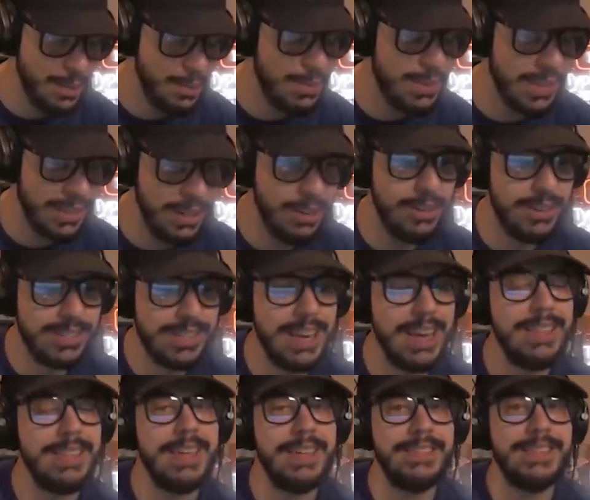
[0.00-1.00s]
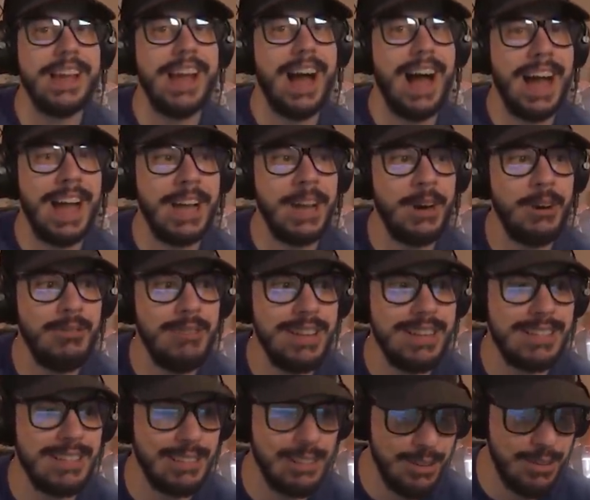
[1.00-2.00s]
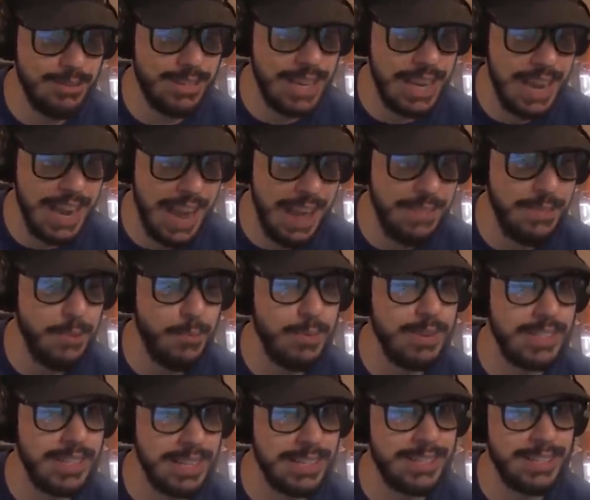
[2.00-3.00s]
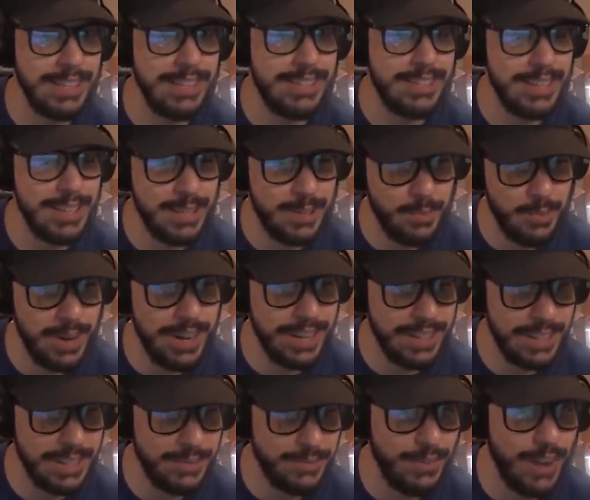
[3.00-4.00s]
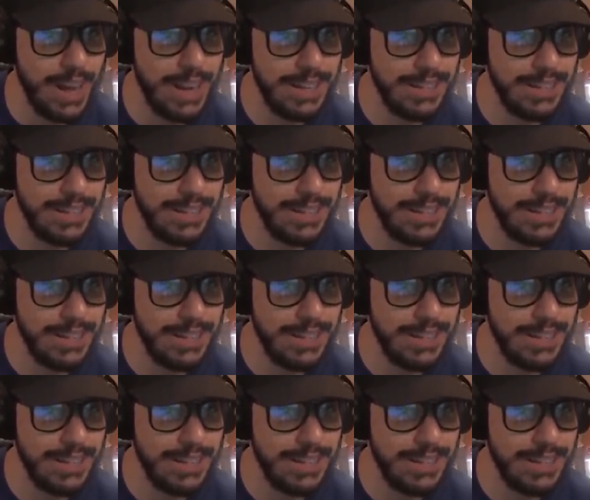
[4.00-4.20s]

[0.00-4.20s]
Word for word: it's clear to say that the IO is losing and the Resistance is winning this fight.